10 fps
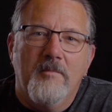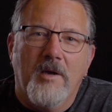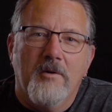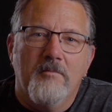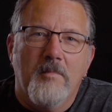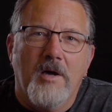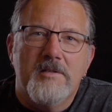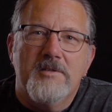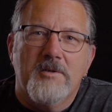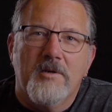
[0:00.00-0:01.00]
My own
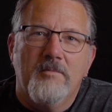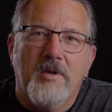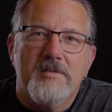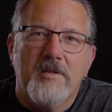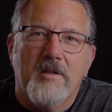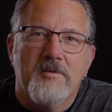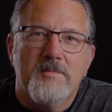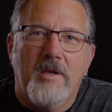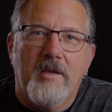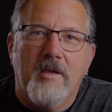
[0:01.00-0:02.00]
monster, basically, I was
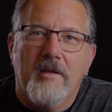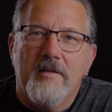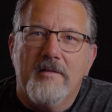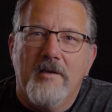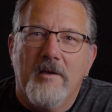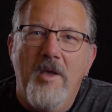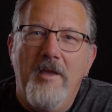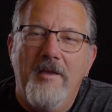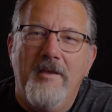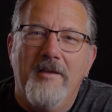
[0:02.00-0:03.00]
making at the time.
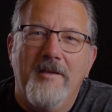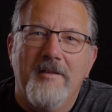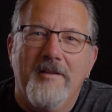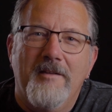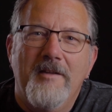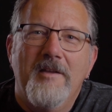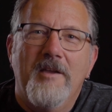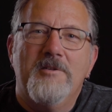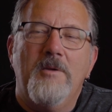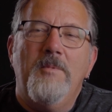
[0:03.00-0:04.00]
And
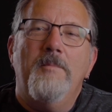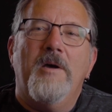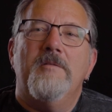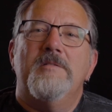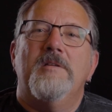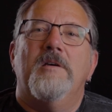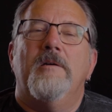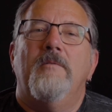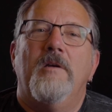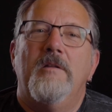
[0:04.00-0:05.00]
it took me about,
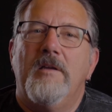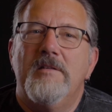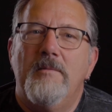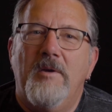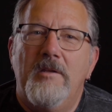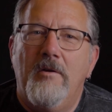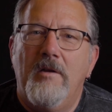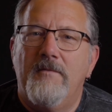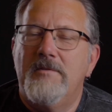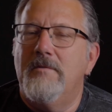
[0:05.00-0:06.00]
like I said, about a year
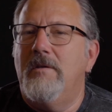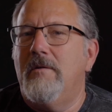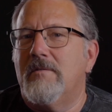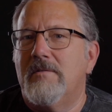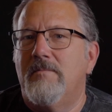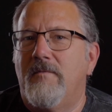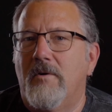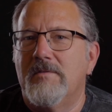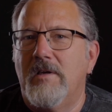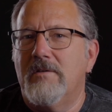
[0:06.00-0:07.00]
and a half, 2 years
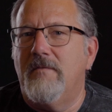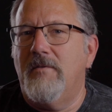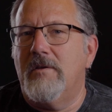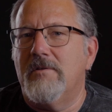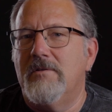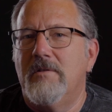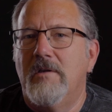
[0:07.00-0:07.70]
before it was actually finished.